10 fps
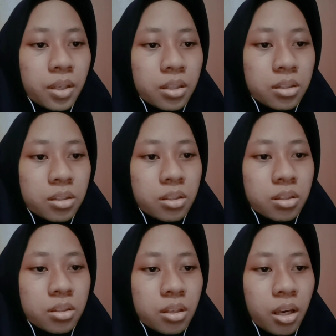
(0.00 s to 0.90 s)

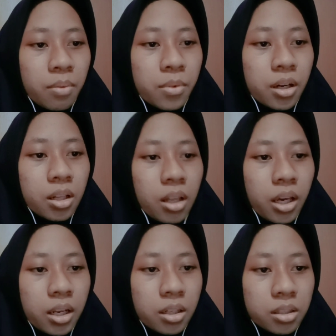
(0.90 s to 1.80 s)
is
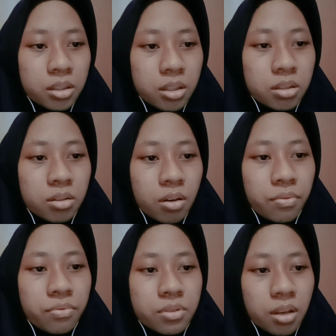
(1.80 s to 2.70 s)
chemical analysis
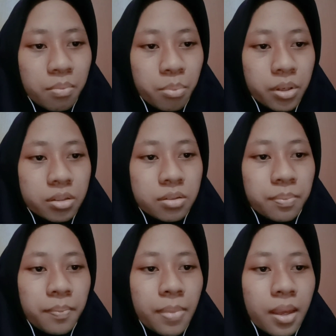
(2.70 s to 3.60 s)
of samples.
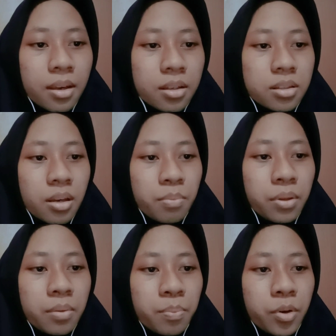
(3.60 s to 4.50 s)

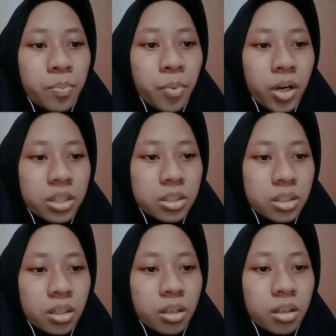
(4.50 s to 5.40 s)
Sampling
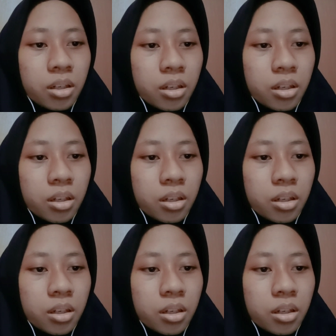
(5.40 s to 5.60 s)
preparation.